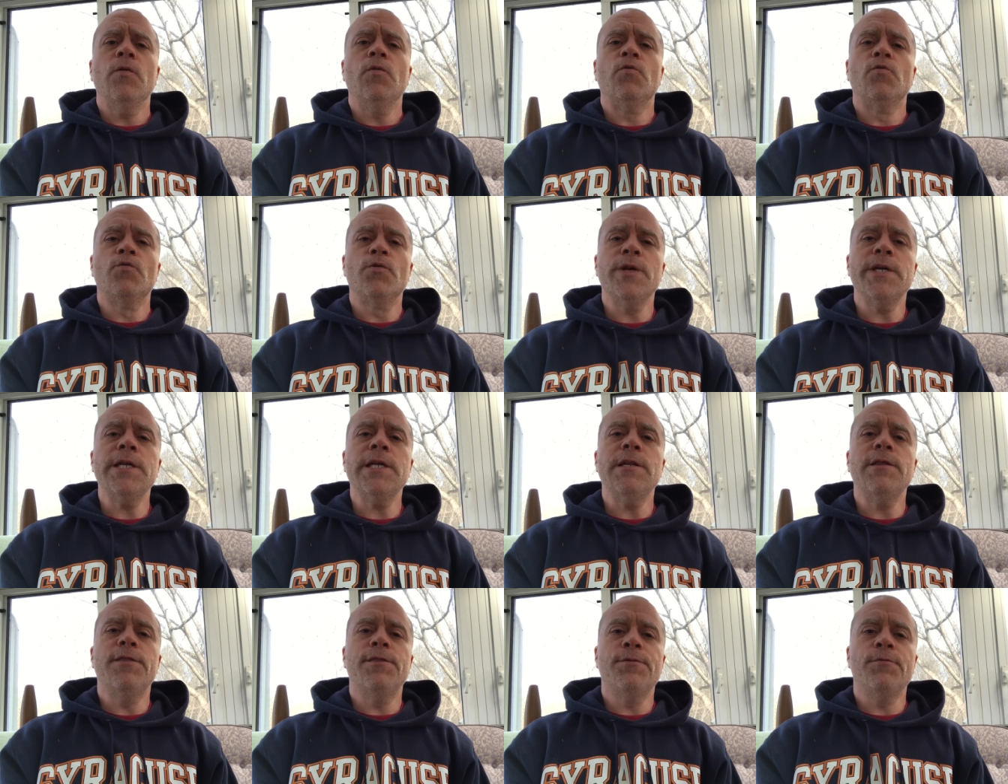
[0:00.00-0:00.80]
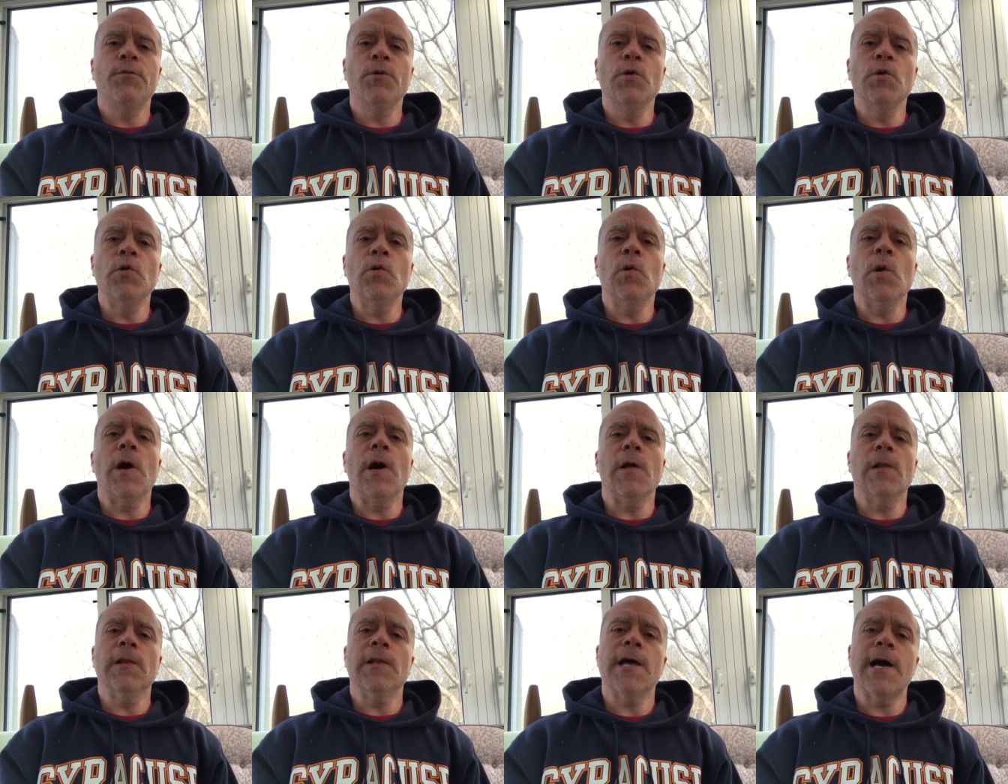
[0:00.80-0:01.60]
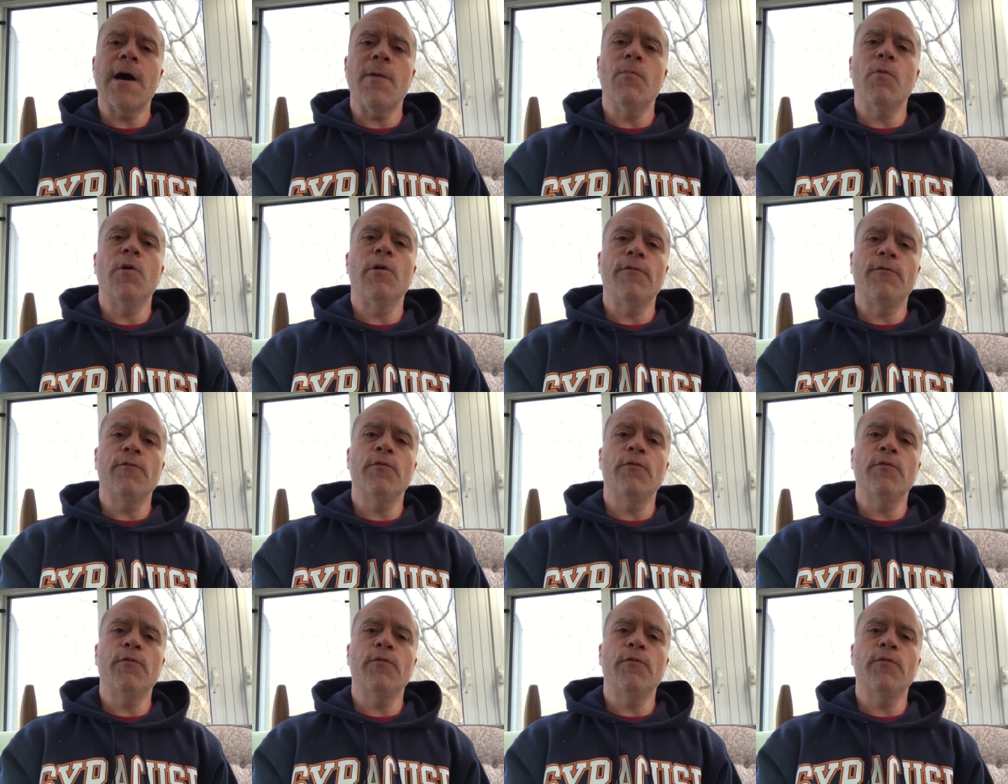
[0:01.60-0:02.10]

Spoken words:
read through a lot more